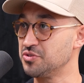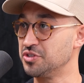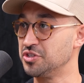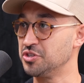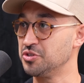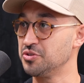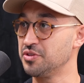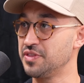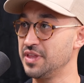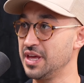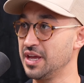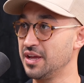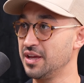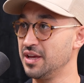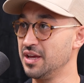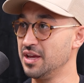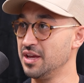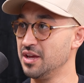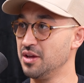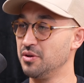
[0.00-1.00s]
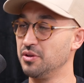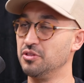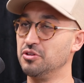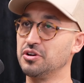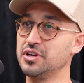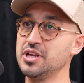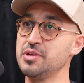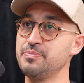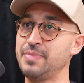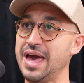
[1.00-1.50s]
or do you think
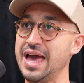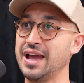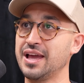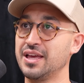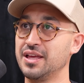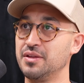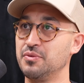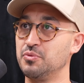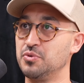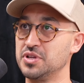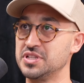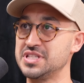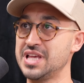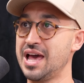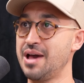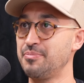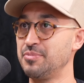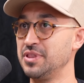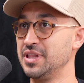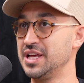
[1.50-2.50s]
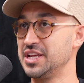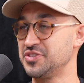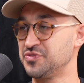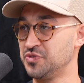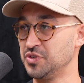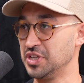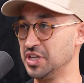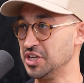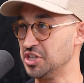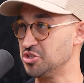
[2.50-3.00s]
looking back at what's happened the last
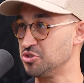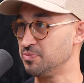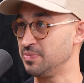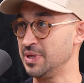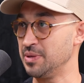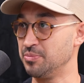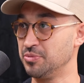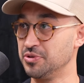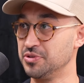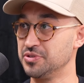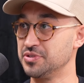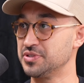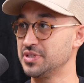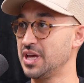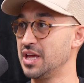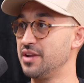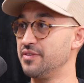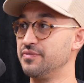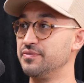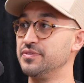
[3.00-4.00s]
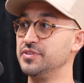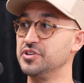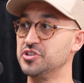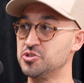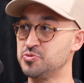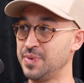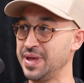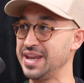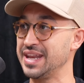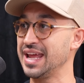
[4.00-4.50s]
few years with people's kind of their
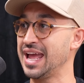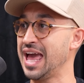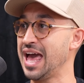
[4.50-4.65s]
spending